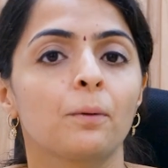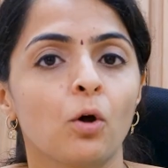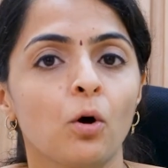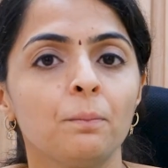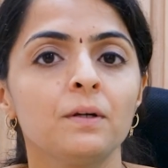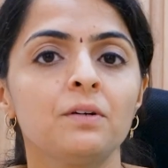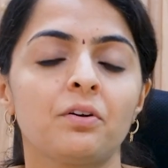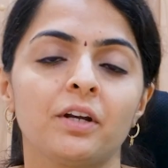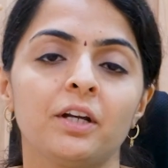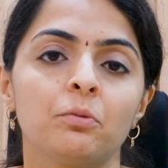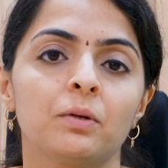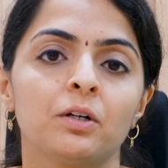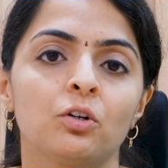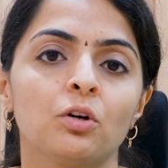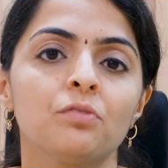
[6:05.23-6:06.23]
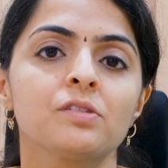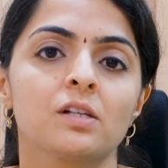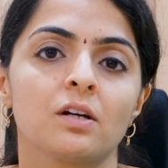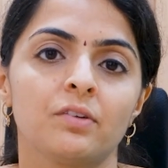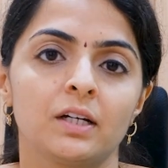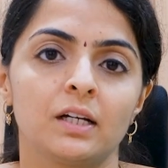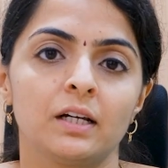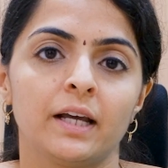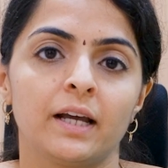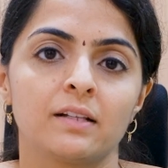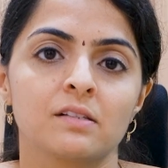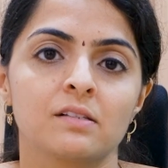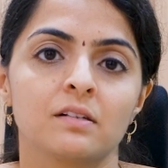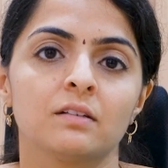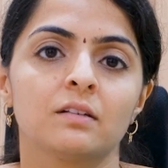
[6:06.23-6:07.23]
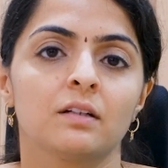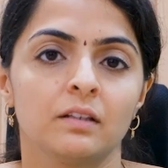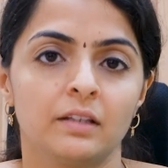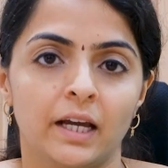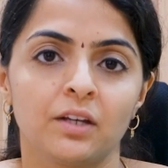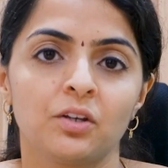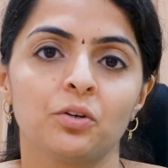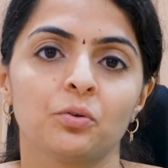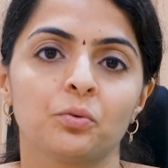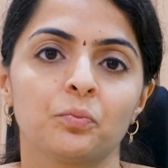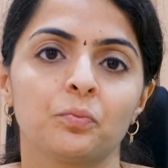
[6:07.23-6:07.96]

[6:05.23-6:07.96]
proper treatment of cervical cancer. Thank you.